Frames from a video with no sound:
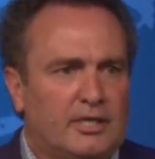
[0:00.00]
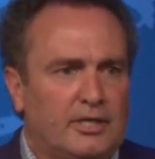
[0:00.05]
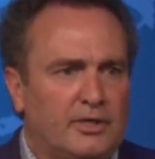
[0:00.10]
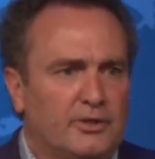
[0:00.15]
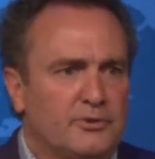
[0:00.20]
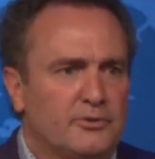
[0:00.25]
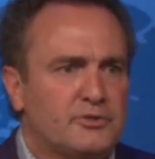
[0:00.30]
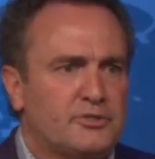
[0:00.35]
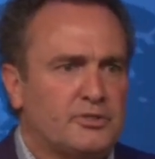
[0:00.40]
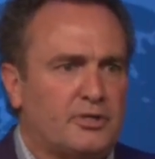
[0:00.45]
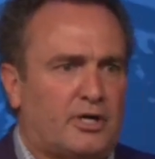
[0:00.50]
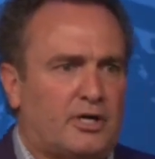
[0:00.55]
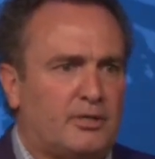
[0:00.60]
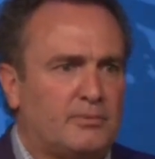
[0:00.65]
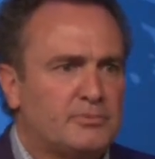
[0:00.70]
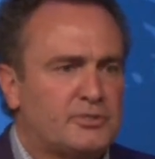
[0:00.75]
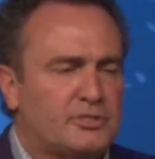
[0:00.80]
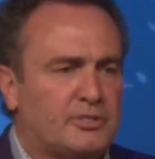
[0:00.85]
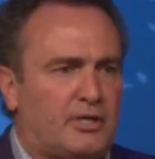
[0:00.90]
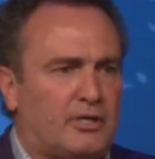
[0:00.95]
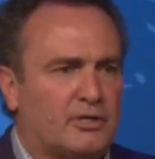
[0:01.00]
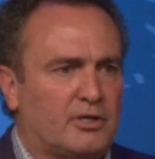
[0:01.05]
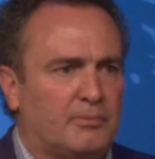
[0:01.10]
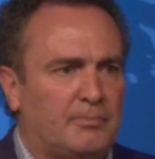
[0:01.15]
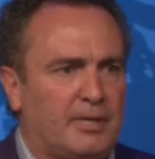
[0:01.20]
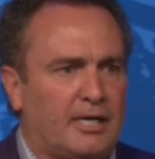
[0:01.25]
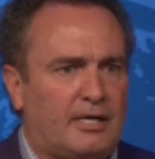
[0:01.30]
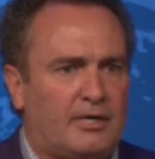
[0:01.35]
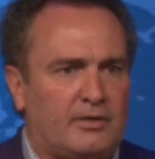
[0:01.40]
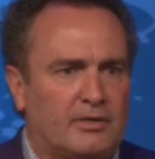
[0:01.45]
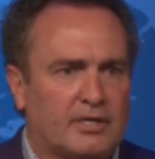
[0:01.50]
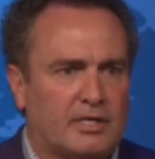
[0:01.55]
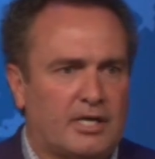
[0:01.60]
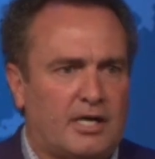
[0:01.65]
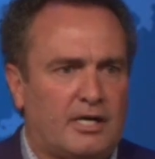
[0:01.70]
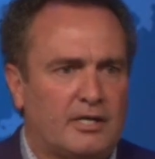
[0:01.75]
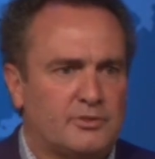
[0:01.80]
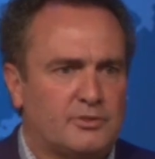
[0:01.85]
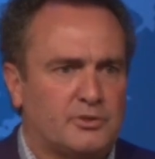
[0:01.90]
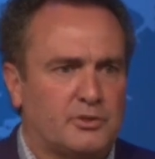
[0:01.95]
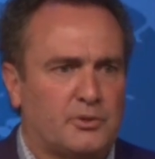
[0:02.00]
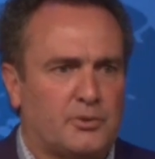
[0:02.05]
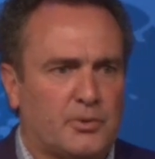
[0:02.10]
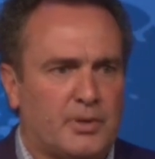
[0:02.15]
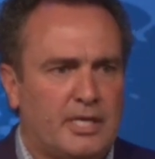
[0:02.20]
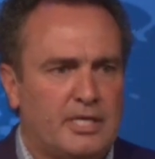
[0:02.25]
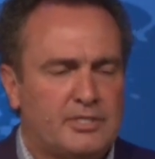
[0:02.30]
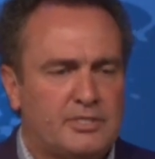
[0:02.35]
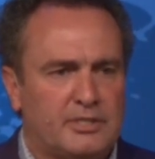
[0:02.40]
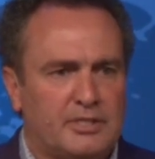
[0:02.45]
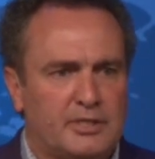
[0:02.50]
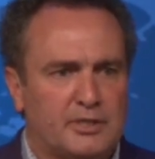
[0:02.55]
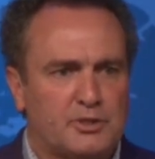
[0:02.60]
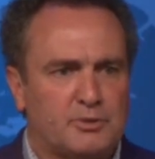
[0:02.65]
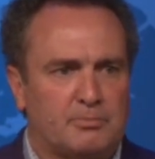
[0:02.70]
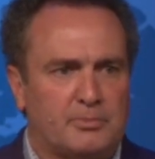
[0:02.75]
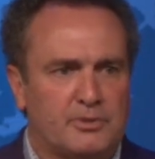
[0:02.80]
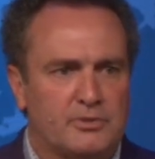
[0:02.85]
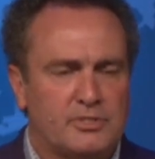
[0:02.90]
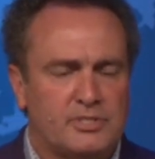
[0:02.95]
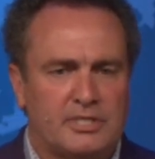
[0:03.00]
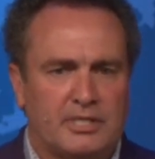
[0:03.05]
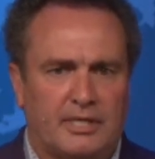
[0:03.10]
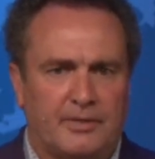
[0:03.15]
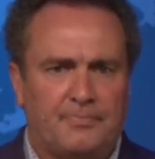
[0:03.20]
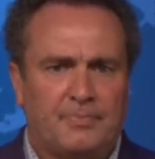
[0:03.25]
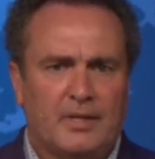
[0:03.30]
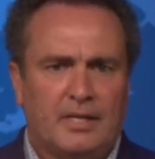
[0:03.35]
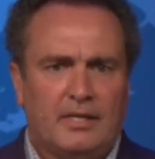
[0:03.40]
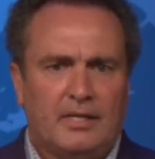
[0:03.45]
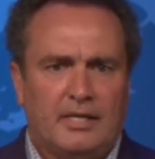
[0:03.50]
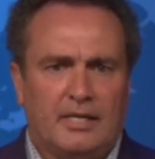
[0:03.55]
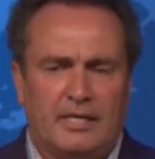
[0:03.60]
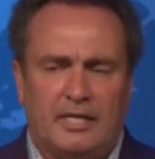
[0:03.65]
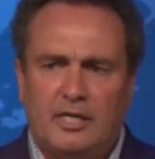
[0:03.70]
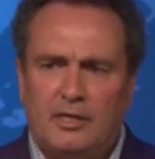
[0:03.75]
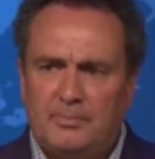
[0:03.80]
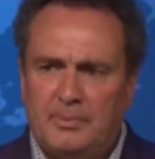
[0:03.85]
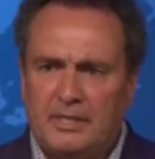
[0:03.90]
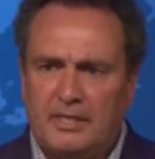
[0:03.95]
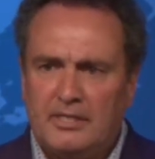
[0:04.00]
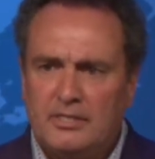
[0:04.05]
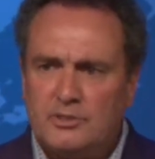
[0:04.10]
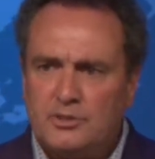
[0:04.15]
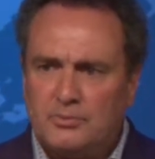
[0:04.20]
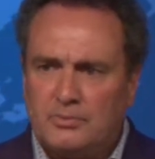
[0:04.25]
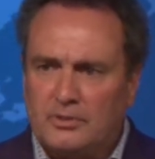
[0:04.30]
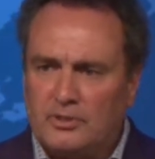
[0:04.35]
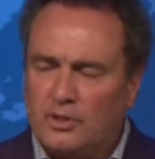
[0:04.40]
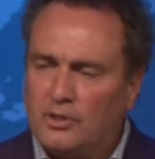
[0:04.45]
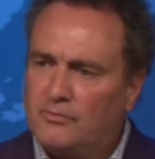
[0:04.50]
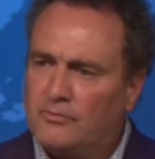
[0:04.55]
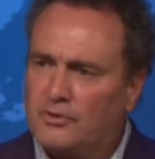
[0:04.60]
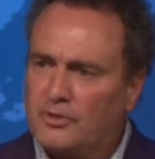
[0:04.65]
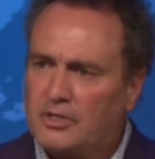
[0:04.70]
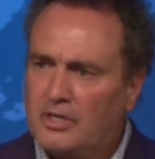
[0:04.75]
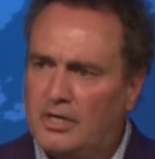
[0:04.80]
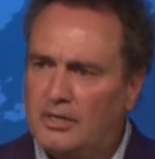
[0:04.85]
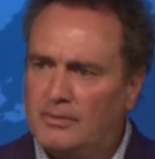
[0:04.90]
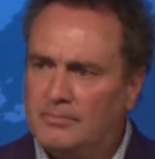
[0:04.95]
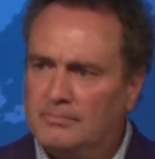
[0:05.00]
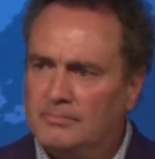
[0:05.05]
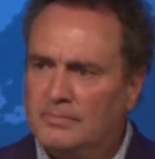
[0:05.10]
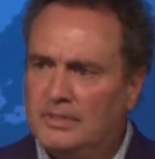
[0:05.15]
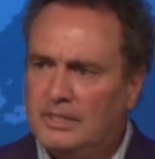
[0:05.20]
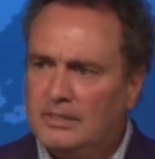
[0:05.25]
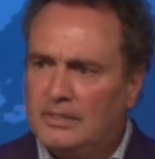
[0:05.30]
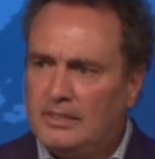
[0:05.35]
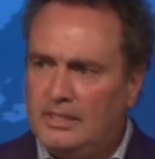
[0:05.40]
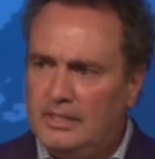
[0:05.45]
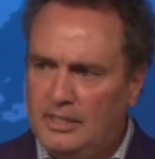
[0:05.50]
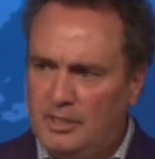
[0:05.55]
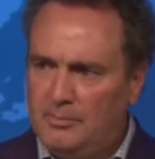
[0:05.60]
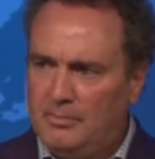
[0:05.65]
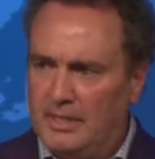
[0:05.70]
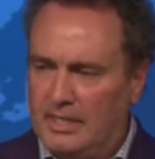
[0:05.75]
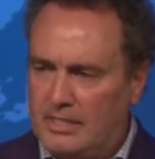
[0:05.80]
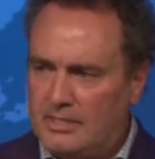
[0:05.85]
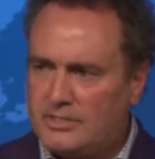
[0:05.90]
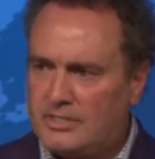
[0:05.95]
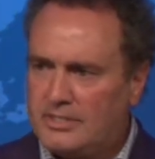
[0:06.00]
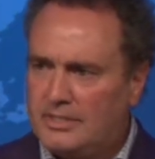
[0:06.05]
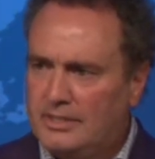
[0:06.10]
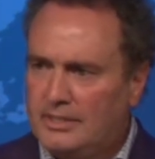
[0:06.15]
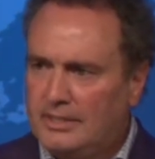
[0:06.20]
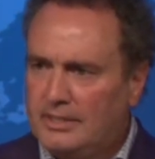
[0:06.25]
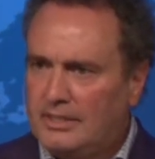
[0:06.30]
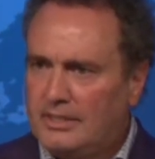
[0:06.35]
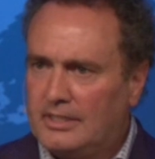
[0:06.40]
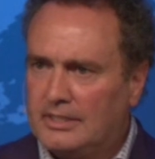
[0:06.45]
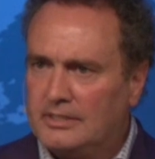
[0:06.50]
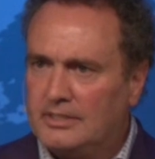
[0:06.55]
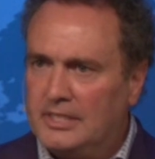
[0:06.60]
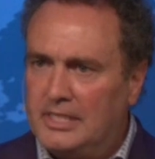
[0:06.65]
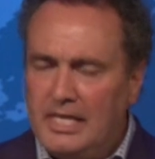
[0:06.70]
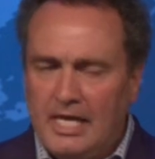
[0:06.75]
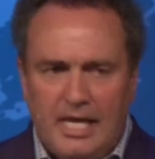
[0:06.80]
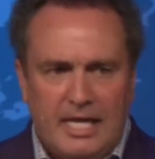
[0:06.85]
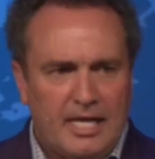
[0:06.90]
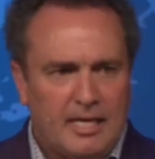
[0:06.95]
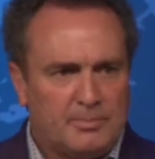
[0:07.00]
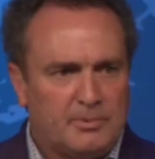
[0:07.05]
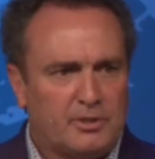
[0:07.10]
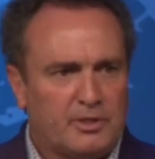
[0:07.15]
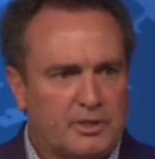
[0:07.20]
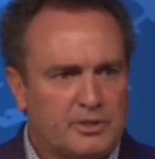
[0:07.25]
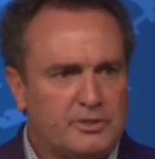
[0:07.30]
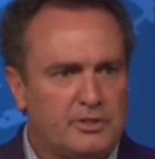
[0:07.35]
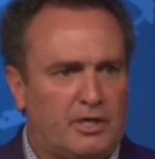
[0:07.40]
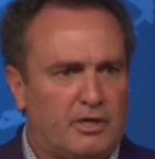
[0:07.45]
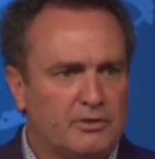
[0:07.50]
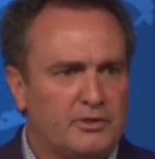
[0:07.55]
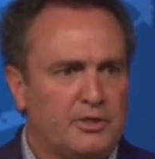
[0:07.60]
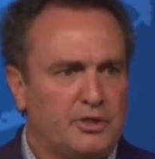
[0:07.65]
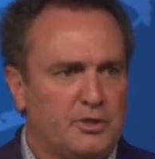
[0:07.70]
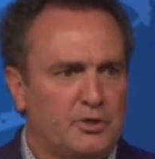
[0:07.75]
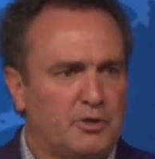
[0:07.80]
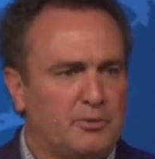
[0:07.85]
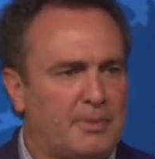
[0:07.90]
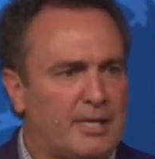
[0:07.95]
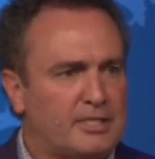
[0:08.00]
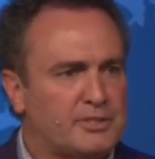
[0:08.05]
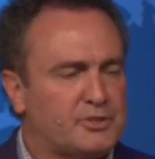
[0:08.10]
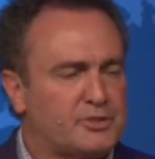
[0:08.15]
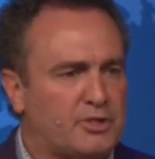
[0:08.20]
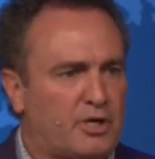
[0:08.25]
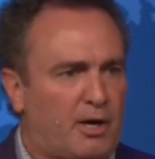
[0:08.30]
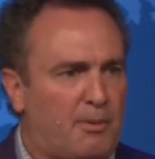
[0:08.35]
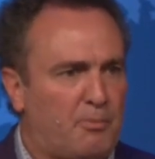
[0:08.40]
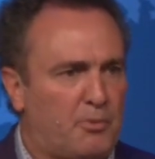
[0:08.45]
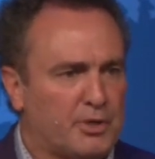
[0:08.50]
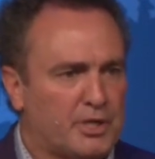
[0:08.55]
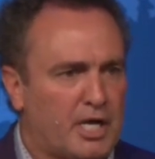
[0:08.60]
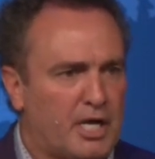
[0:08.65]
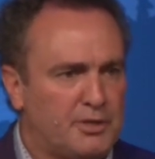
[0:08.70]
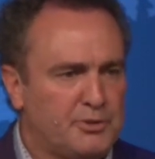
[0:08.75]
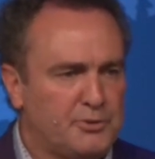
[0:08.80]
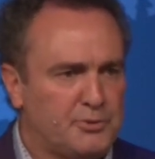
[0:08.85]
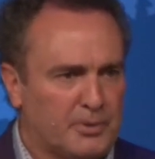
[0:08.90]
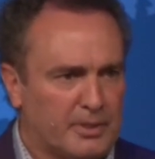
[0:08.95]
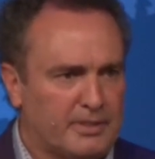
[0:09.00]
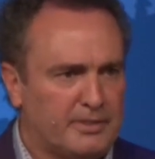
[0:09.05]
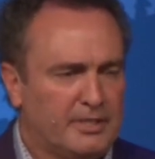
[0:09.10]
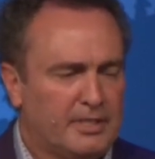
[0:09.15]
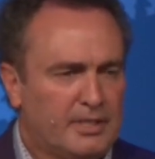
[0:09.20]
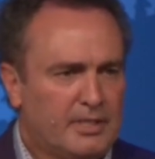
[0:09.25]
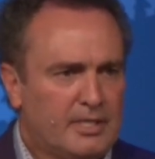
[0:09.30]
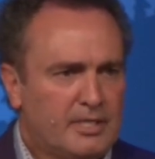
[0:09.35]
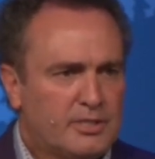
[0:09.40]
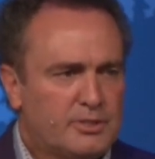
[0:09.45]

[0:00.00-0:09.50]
Other psalms talk about God's grace and His mercy in helping Israel overcome enemies. And today I'm going to talk to you about Psalm 100.